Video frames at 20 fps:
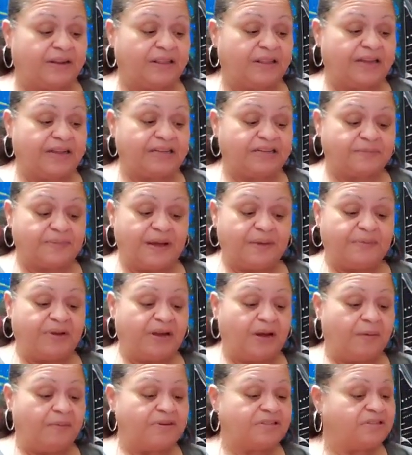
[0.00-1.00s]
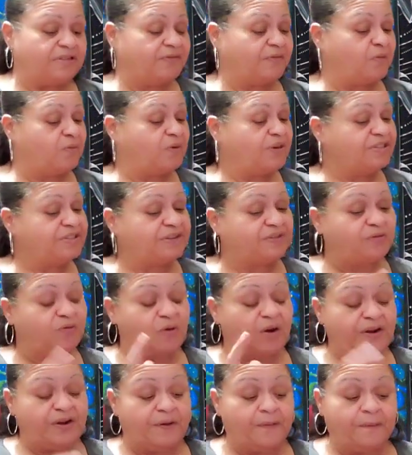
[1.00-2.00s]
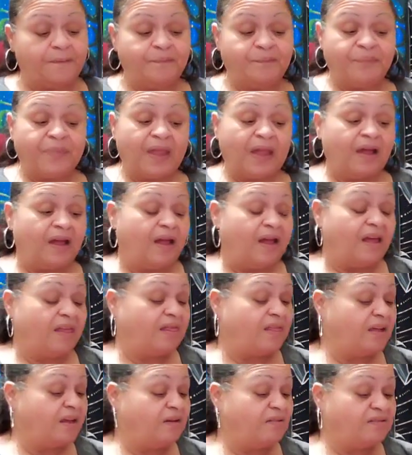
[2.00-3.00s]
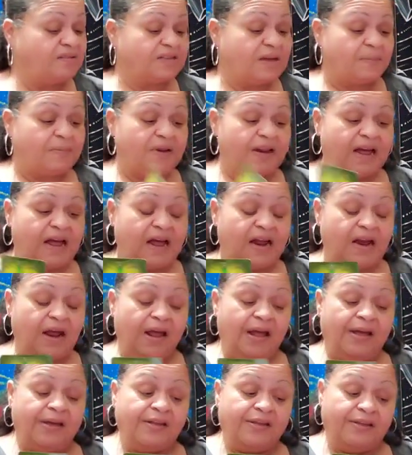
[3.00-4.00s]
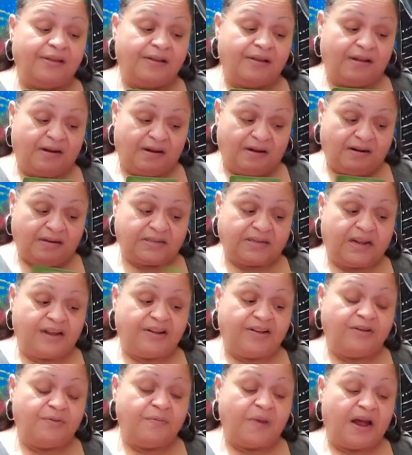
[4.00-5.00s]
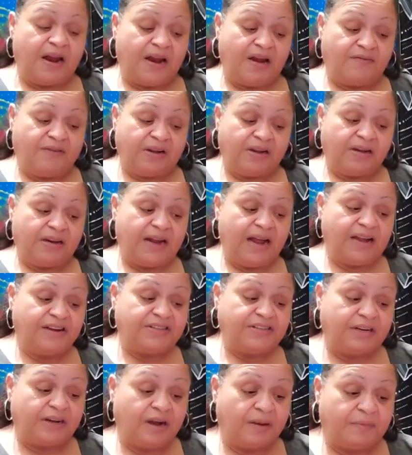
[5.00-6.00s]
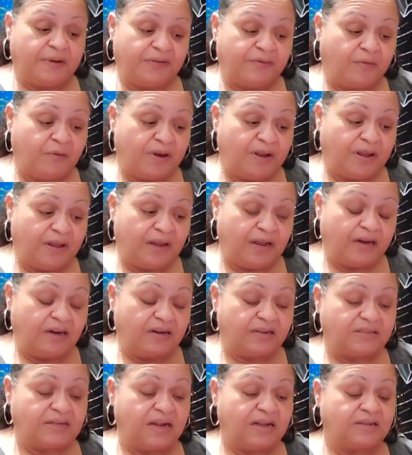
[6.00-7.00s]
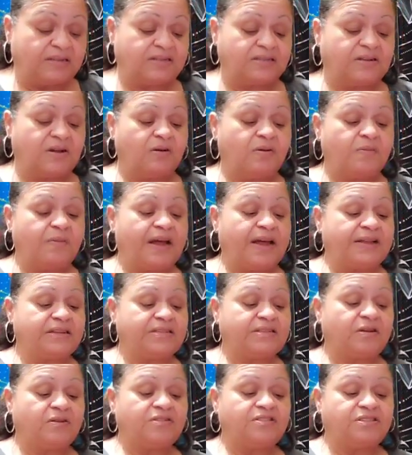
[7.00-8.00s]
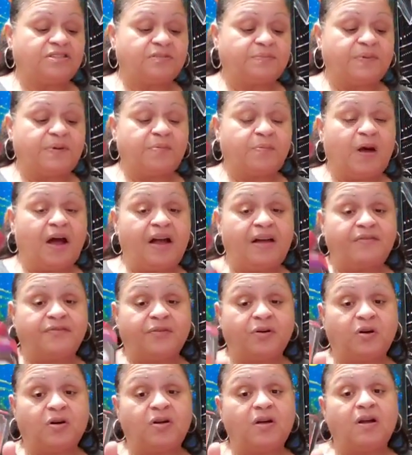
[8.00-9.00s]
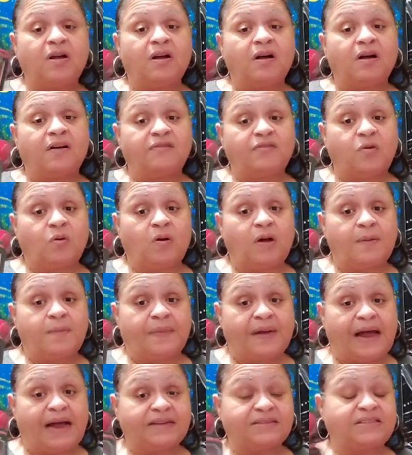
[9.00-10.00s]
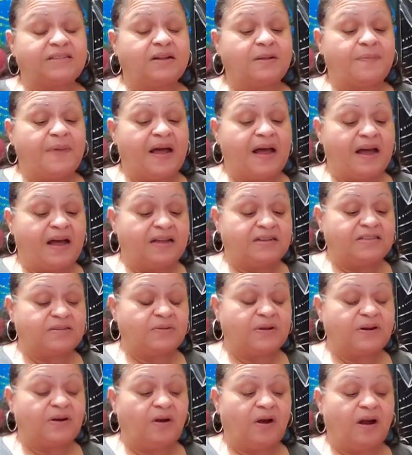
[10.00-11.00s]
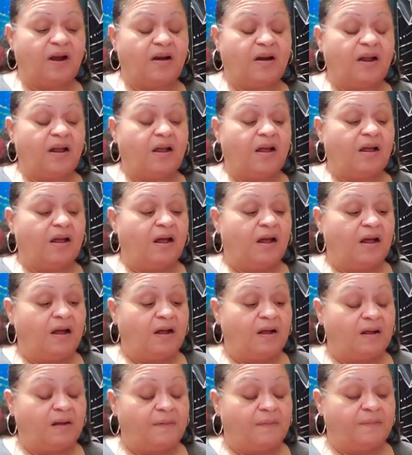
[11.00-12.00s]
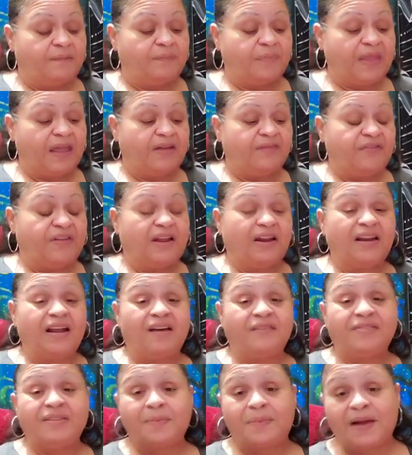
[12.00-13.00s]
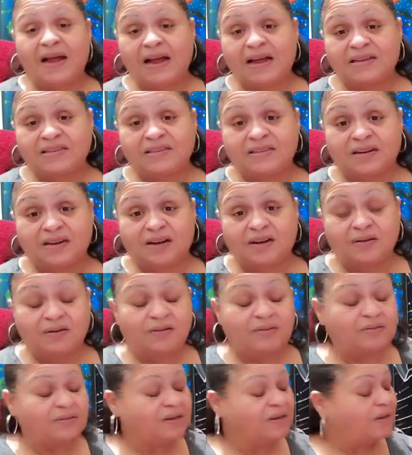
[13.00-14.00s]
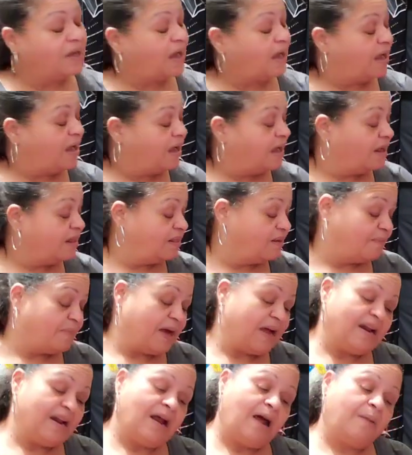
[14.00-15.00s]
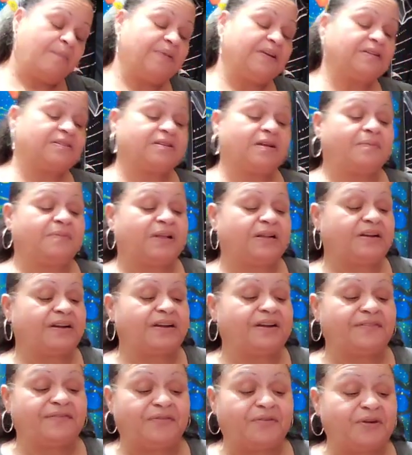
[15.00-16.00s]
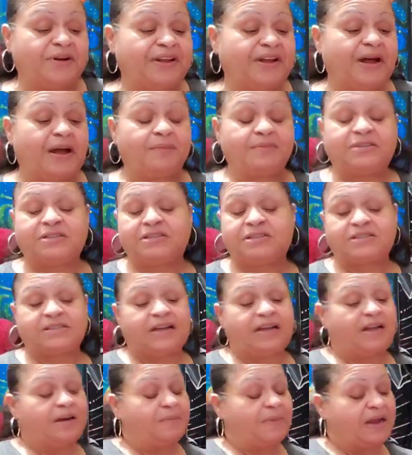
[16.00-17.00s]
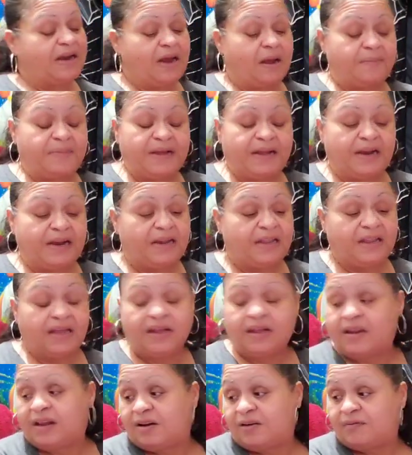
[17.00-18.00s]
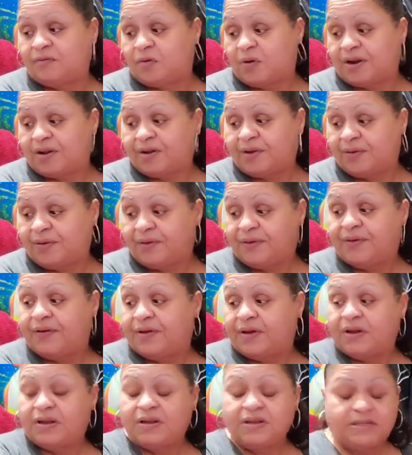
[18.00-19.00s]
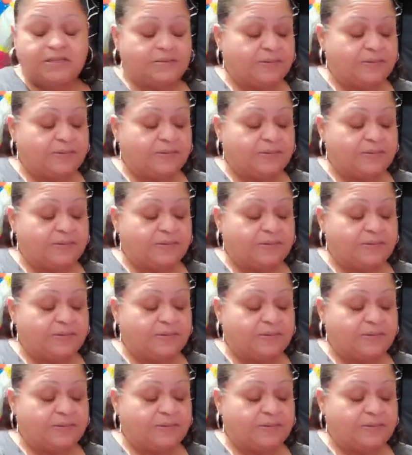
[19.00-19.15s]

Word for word: Things may be coming to fruition for you. And then on top of that, it looks like you might have a connection coming for you that looks like a soulmate. So just be mindful of going back to the past, sweetheart. Um, if you left the past alone, uh, there might not be something there for you. I'm just saying, there might not be anything there for you.